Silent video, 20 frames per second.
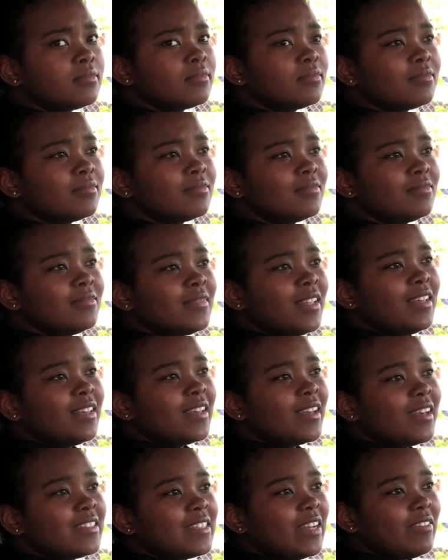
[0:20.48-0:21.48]

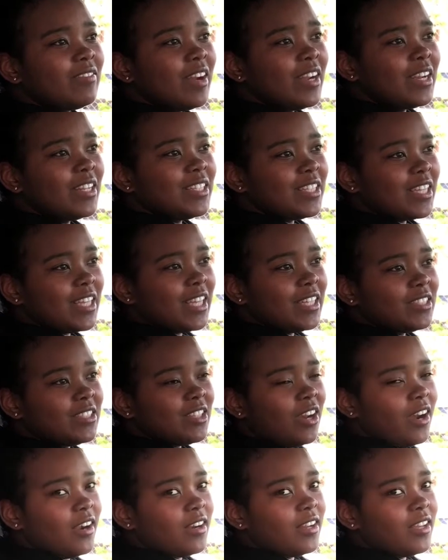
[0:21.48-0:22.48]
Because I'm ready to get
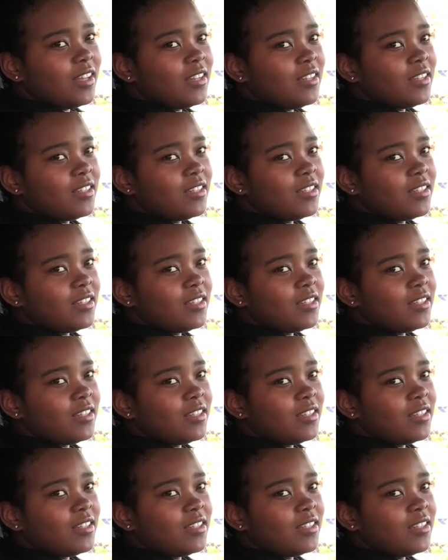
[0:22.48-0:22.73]
started.